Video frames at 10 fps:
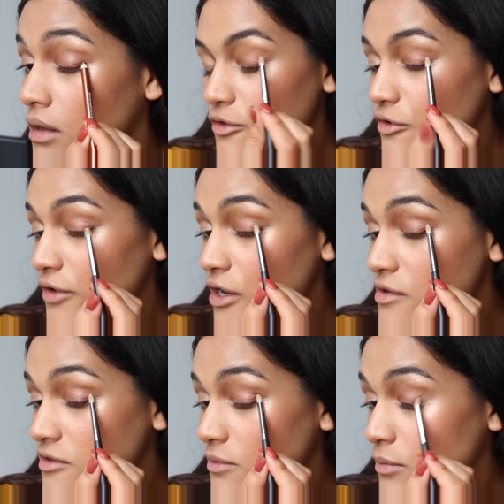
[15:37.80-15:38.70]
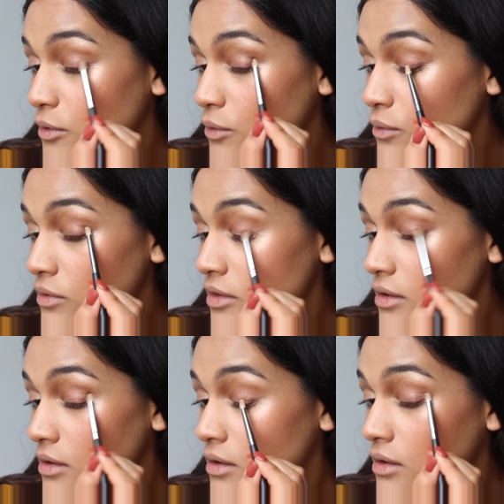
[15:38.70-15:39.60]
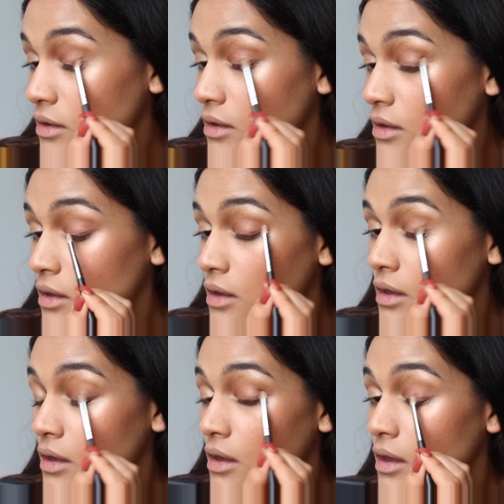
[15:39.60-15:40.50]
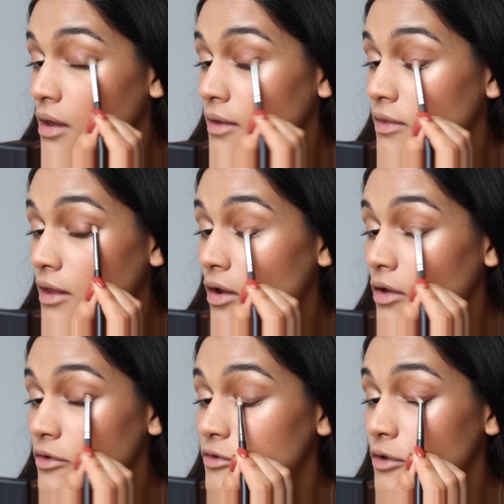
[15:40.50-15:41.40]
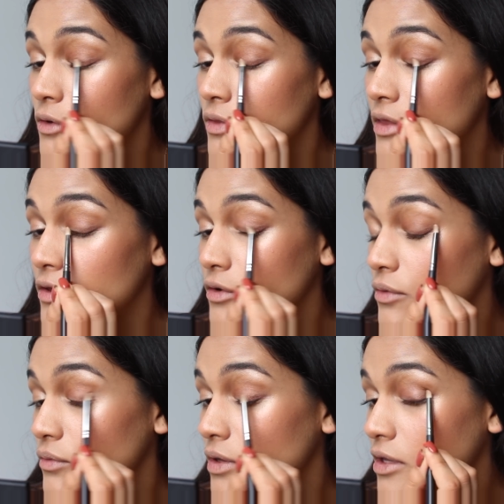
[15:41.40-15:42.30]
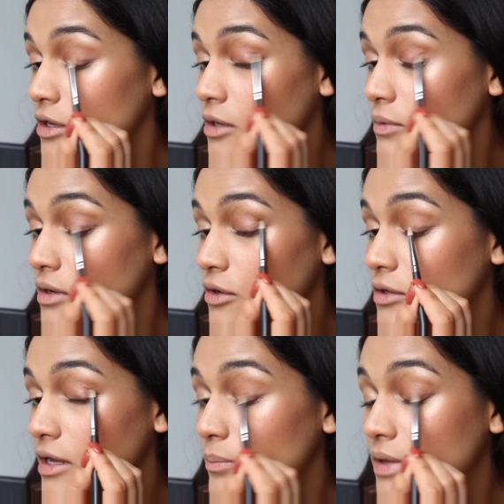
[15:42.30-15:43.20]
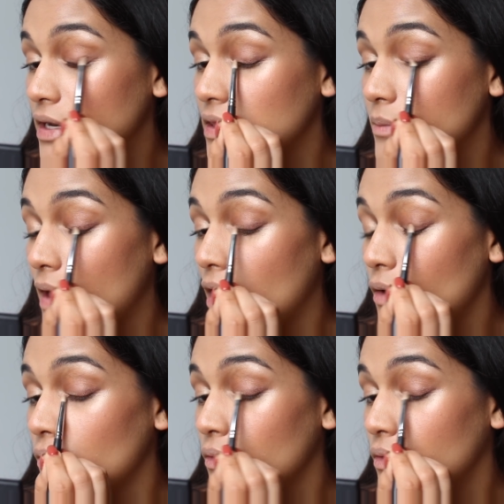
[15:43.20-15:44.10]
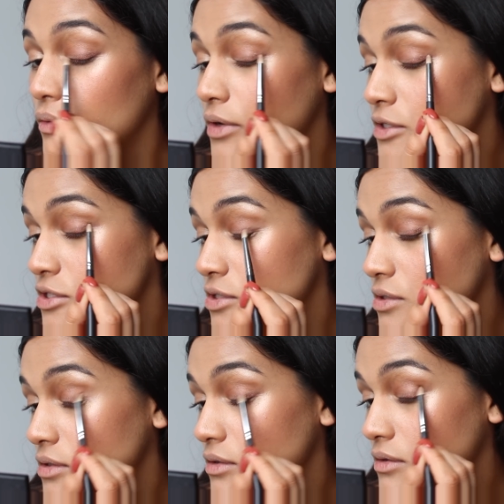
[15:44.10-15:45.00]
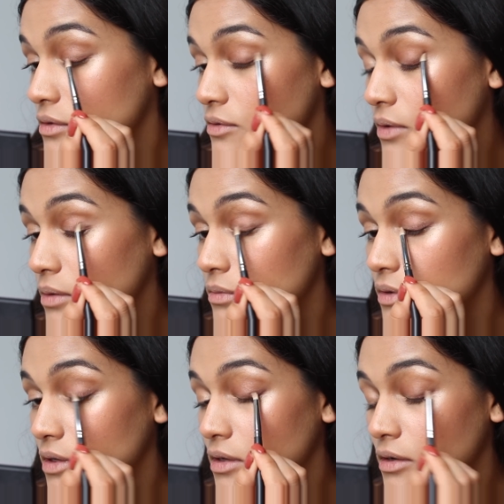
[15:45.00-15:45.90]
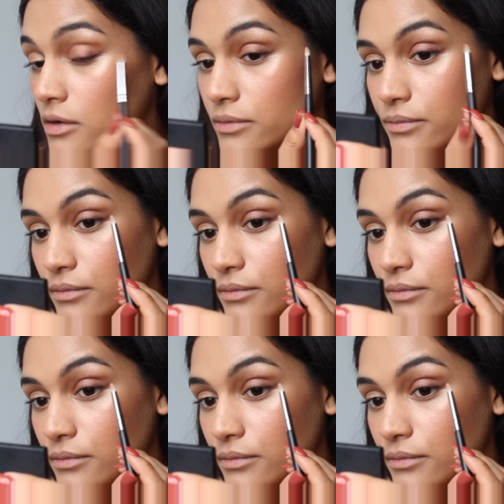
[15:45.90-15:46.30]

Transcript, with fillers: These are very smooth, and then also they look really good when you're like blending them out, which is what I'm doing here.